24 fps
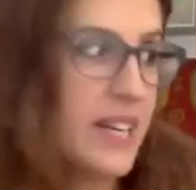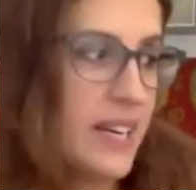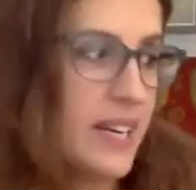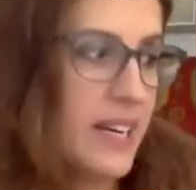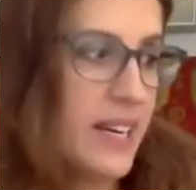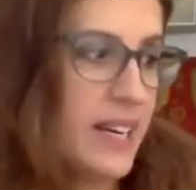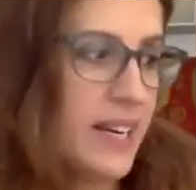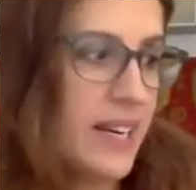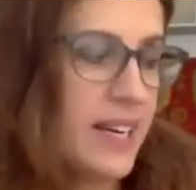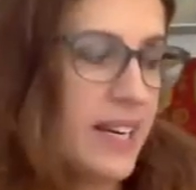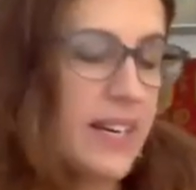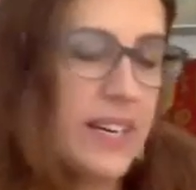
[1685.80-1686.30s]

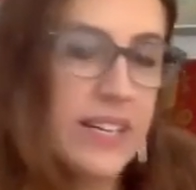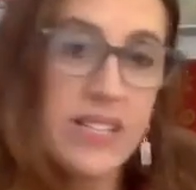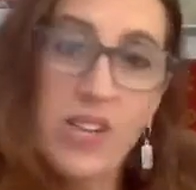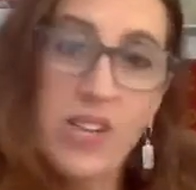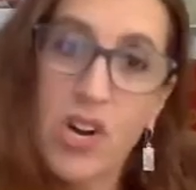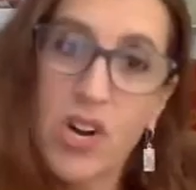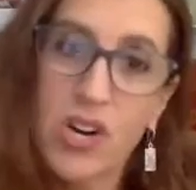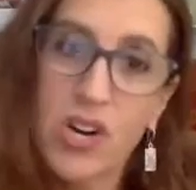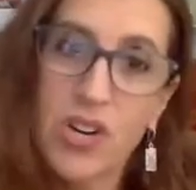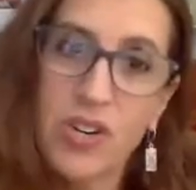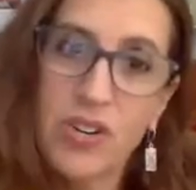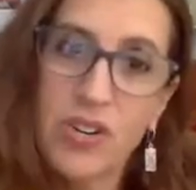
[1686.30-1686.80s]
can. It gets
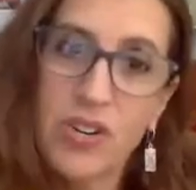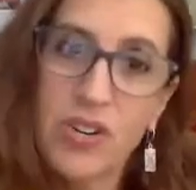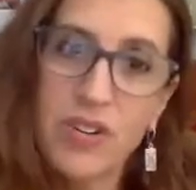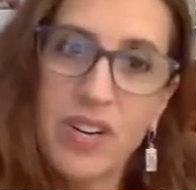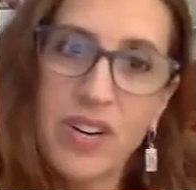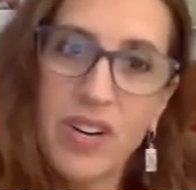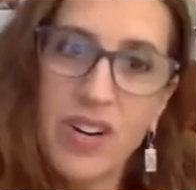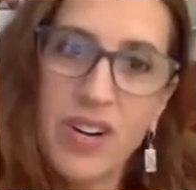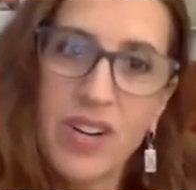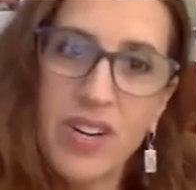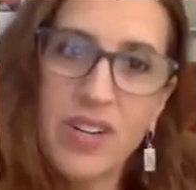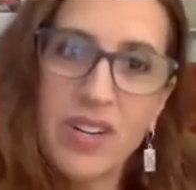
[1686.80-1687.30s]
harder and
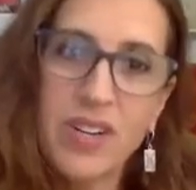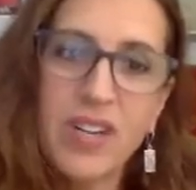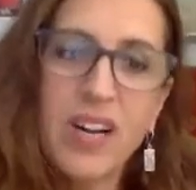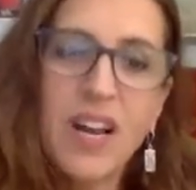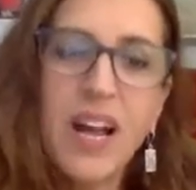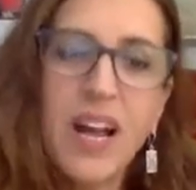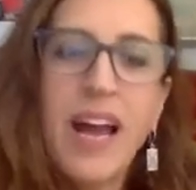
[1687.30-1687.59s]
harder.